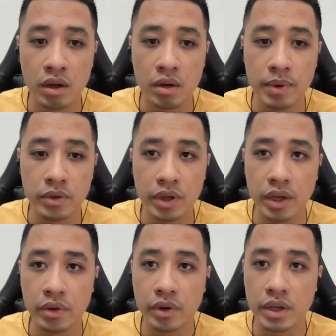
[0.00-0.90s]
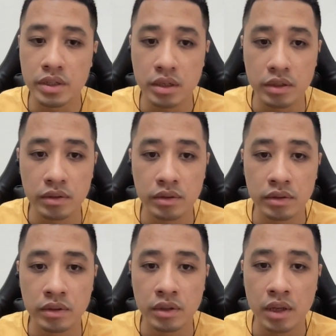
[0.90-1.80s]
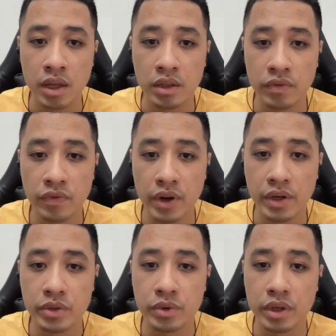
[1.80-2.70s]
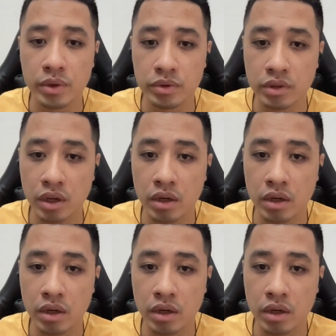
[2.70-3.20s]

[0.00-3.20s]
About the education, the French introduced